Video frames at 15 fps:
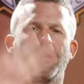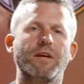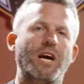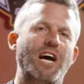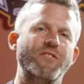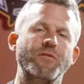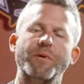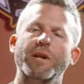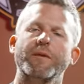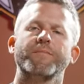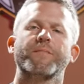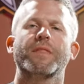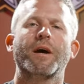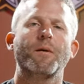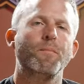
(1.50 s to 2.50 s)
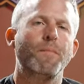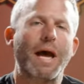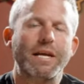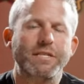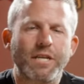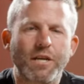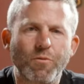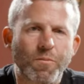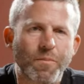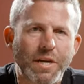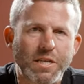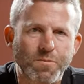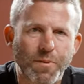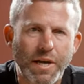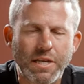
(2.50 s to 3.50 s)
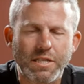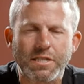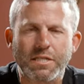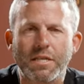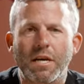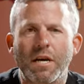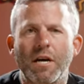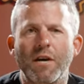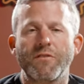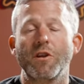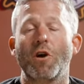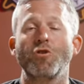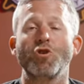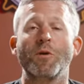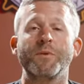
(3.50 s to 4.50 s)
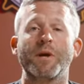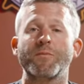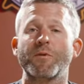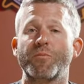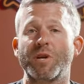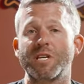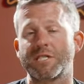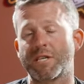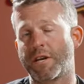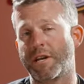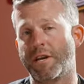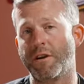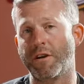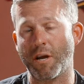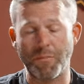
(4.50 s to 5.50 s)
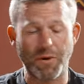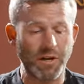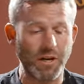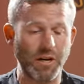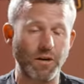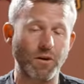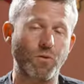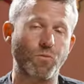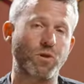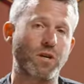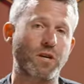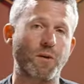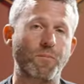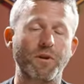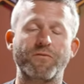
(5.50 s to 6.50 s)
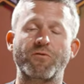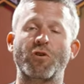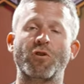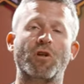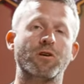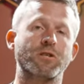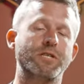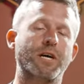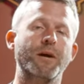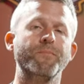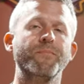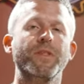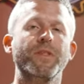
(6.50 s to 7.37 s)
Hi everybody, I'm Matt here with Mike Spikes. If you don't know me, I'm the president here and I've been here with the company for a long time.